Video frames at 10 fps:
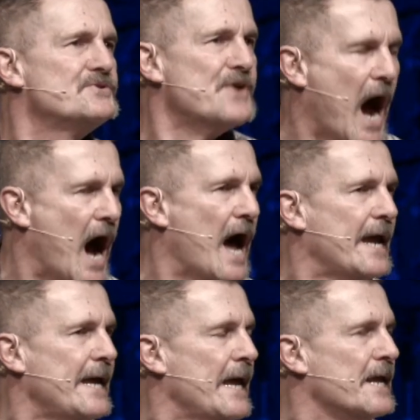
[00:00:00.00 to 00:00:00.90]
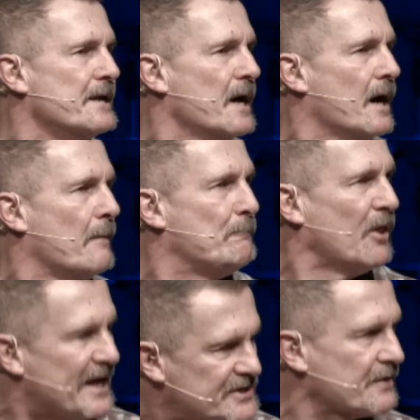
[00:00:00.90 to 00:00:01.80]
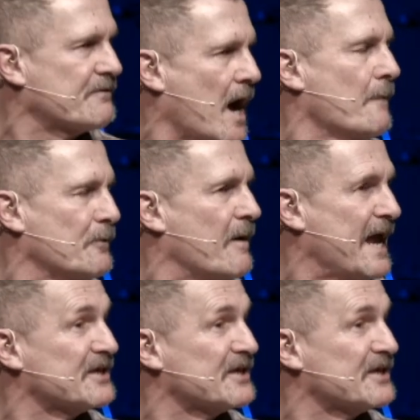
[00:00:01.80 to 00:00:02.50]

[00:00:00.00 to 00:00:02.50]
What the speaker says: die in a place of compromise